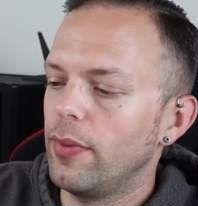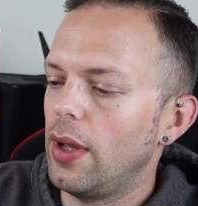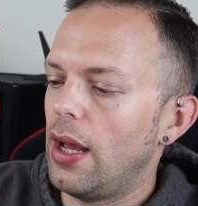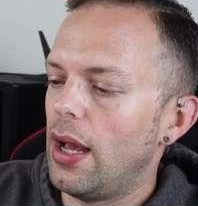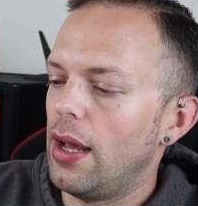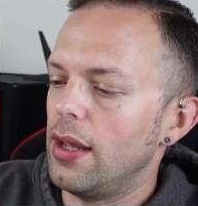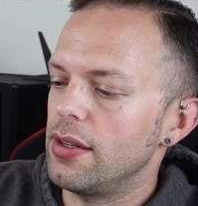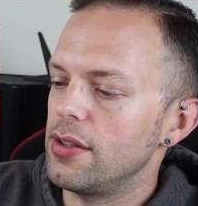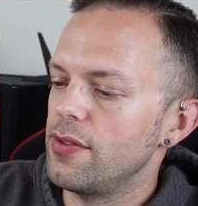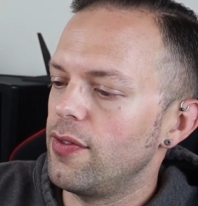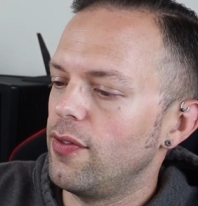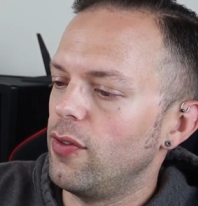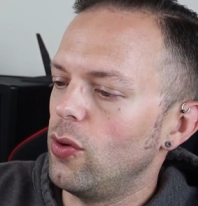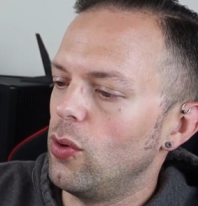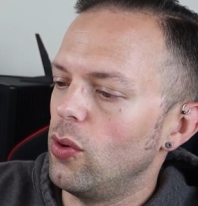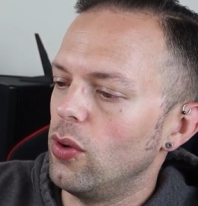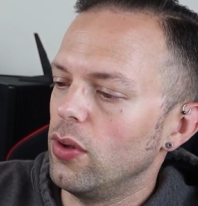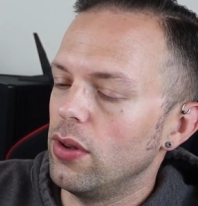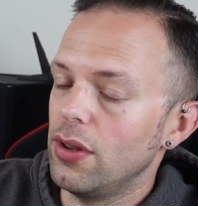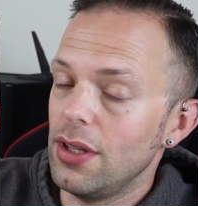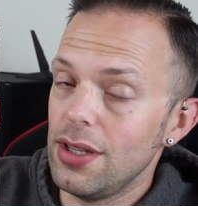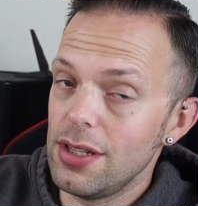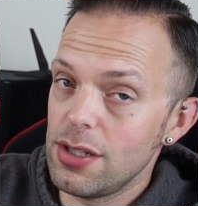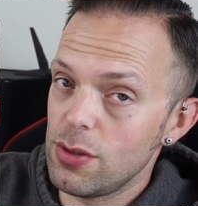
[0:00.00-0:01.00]
As
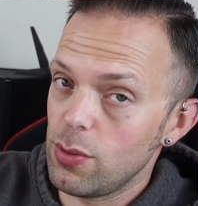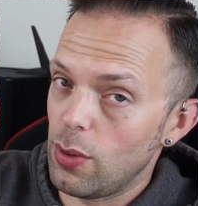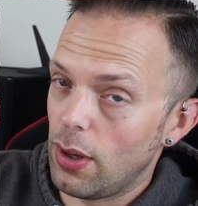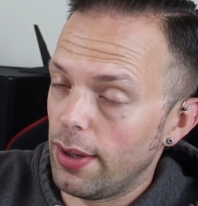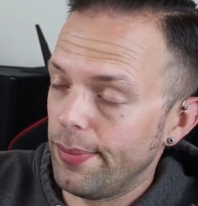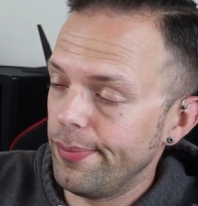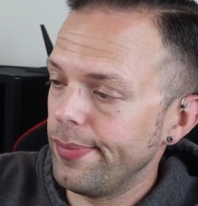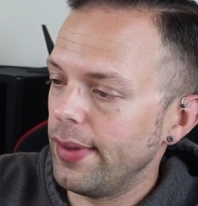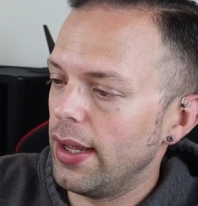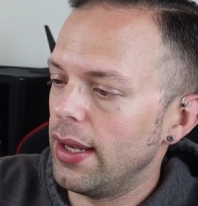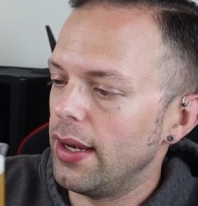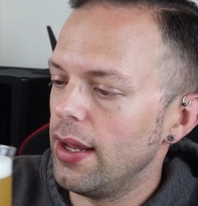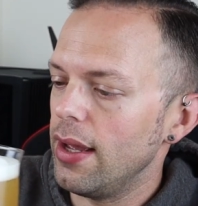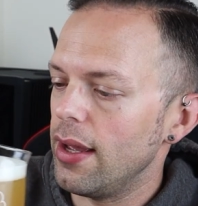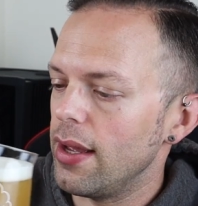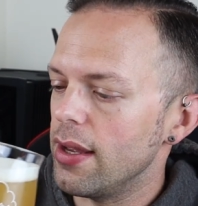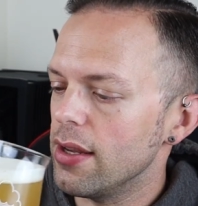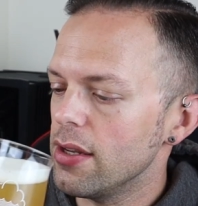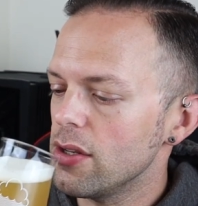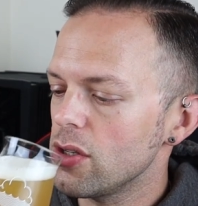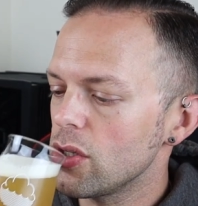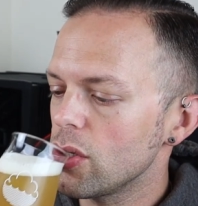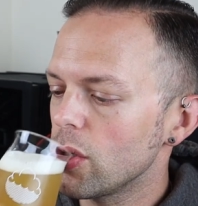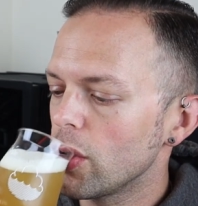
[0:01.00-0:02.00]
for this one, it
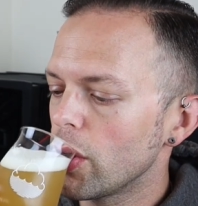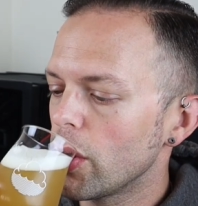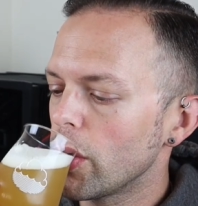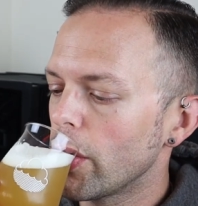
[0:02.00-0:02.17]
is